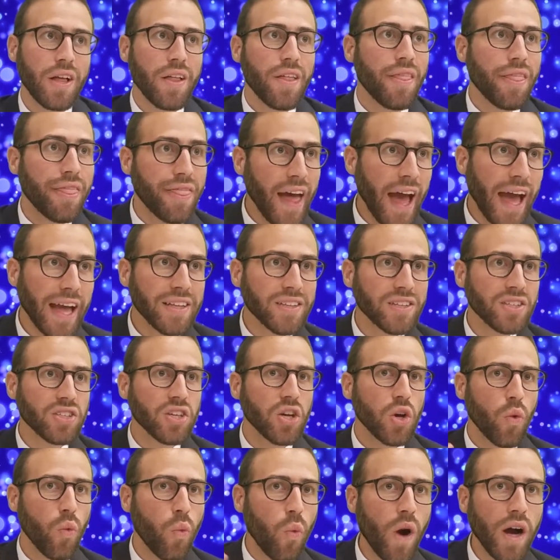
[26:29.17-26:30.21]
That's
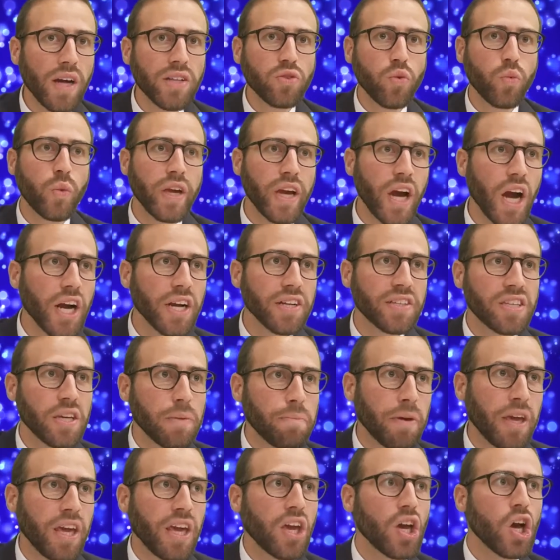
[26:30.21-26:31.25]
what we are
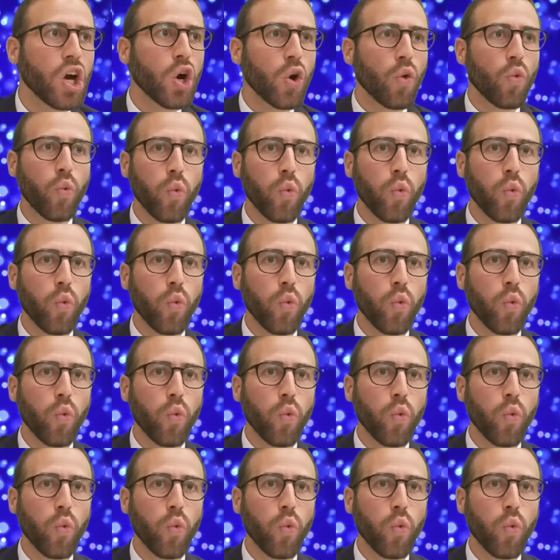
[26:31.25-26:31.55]
to be.